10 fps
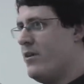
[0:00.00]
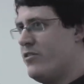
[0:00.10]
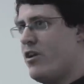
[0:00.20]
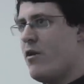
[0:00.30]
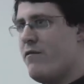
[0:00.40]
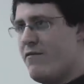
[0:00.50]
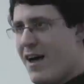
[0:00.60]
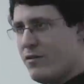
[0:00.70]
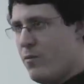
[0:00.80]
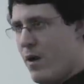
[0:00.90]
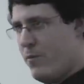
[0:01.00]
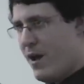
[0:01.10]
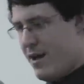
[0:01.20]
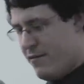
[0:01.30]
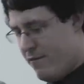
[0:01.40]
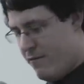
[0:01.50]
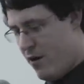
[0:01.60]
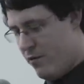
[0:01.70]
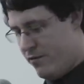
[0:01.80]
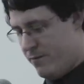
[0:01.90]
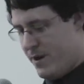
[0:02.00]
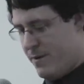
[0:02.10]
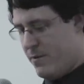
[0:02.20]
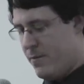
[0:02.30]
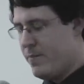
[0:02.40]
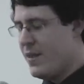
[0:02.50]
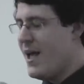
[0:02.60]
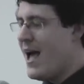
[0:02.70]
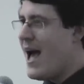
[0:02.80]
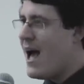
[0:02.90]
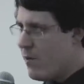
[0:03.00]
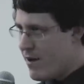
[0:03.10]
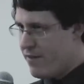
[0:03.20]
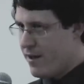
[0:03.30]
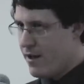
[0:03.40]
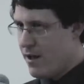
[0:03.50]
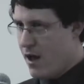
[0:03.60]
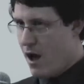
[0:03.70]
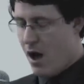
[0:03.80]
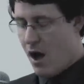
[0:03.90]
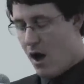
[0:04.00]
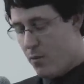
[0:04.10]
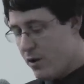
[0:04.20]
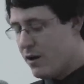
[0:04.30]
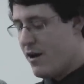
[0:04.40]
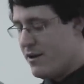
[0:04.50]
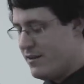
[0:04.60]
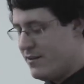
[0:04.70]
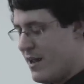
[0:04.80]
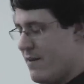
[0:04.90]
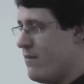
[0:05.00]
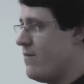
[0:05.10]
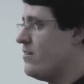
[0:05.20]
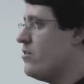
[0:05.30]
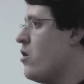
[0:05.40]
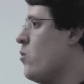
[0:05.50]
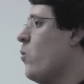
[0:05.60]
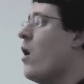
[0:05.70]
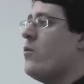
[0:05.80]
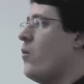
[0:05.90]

So that's one way of involving people. However, I would like to say that there's no one